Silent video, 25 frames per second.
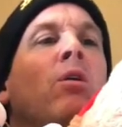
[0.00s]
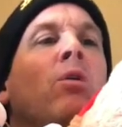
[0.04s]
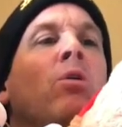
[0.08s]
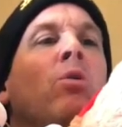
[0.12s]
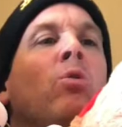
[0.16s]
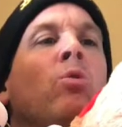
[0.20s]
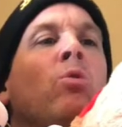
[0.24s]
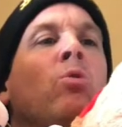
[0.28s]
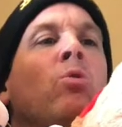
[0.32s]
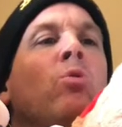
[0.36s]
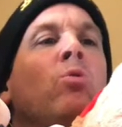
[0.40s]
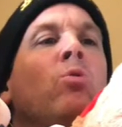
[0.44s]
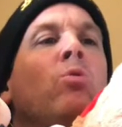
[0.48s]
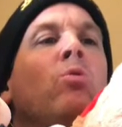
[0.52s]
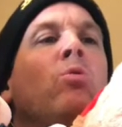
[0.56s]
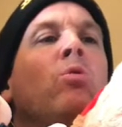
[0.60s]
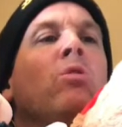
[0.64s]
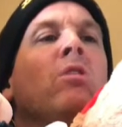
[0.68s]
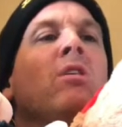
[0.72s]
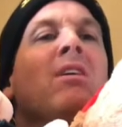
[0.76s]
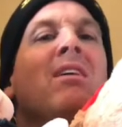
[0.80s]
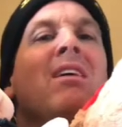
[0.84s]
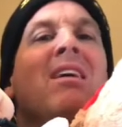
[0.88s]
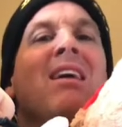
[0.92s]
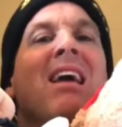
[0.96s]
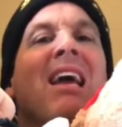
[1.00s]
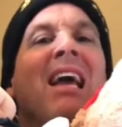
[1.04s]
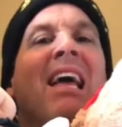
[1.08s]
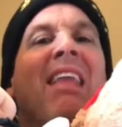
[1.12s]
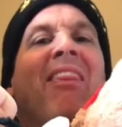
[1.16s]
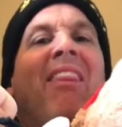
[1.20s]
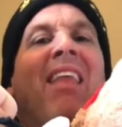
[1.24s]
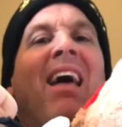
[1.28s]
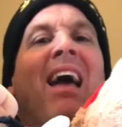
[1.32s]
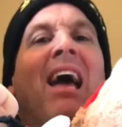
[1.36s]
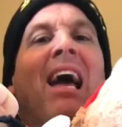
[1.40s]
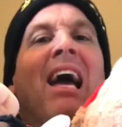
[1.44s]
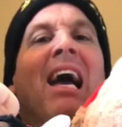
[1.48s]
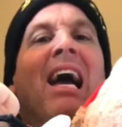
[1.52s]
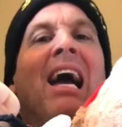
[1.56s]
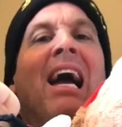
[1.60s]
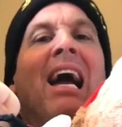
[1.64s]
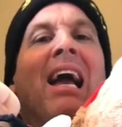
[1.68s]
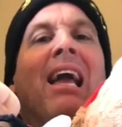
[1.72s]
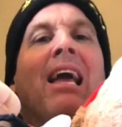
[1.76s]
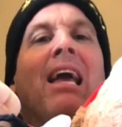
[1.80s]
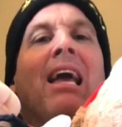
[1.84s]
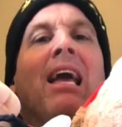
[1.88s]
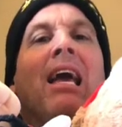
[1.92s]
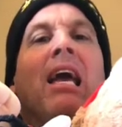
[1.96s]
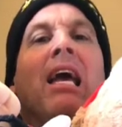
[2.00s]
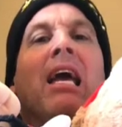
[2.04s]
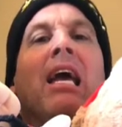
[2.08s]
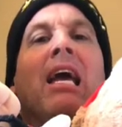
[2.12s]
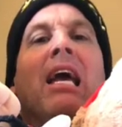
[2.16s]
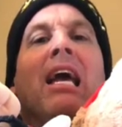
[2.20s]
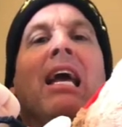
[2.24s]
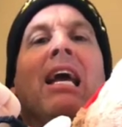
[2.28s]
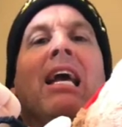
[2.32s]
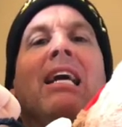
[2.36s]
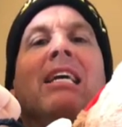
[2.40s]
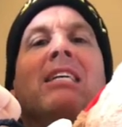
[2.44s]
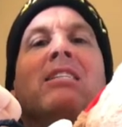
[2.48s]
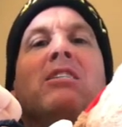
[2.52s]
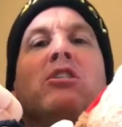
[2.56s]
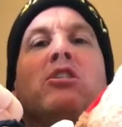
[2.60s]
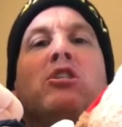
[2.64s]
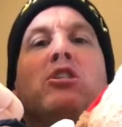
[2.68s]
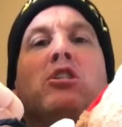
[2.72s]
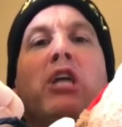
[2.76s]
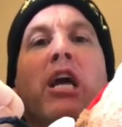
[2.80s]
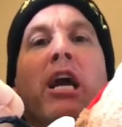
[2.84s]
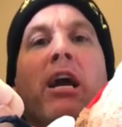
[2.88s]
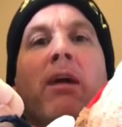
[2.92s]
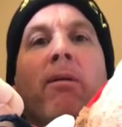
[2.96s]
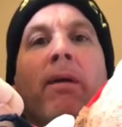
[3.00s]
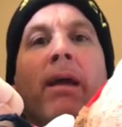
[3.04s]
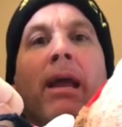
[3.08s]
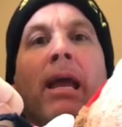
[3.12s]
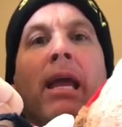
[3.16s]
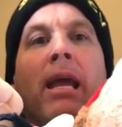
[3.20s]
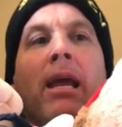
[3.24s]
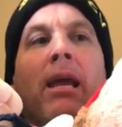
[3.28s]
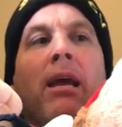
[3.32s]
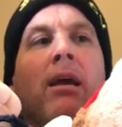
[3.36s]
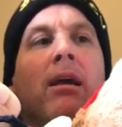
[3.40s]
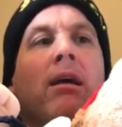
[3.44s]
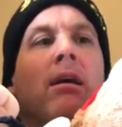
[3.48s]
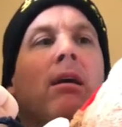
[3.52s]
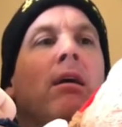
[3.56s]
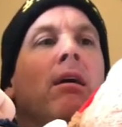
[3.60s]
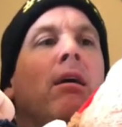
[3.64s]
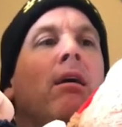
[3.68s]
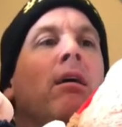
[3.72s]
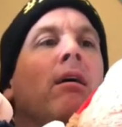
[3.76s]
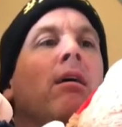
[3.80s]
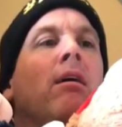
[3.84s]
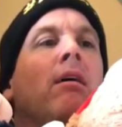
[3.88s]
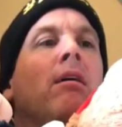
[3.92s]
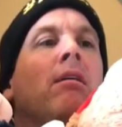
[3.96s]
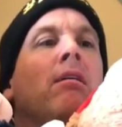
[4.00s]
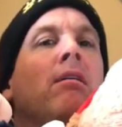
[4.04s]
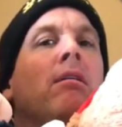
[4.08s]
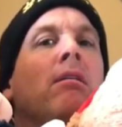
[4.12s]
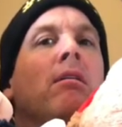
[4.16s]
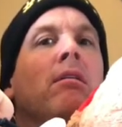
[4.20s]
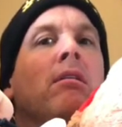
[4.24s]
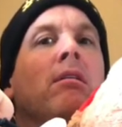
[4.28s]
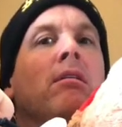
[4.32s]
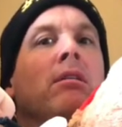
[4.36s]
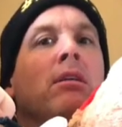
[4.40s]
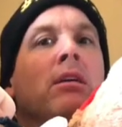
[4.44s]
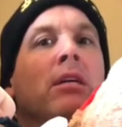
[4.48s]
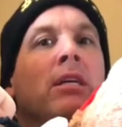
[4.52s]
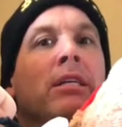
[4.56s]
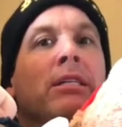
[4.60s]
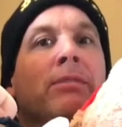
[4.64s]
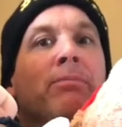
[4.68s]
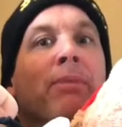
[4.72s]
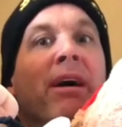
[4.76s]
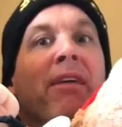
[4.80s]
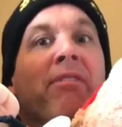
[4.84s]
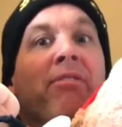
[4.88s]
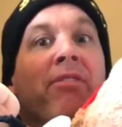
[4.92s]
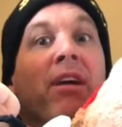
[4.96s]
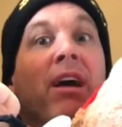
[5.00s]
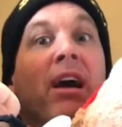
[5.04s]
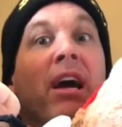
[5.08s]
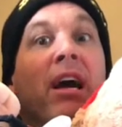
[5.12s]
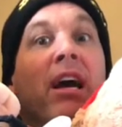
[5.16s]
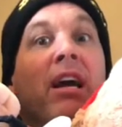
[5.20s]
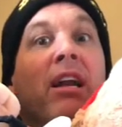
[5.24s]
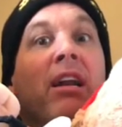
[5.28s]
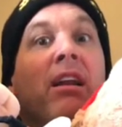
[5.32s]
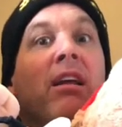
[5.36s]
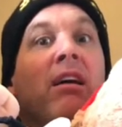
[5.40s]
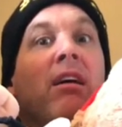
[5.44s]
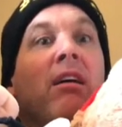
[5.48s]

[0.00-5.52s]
Who in the heck is Jerry? He's my friend.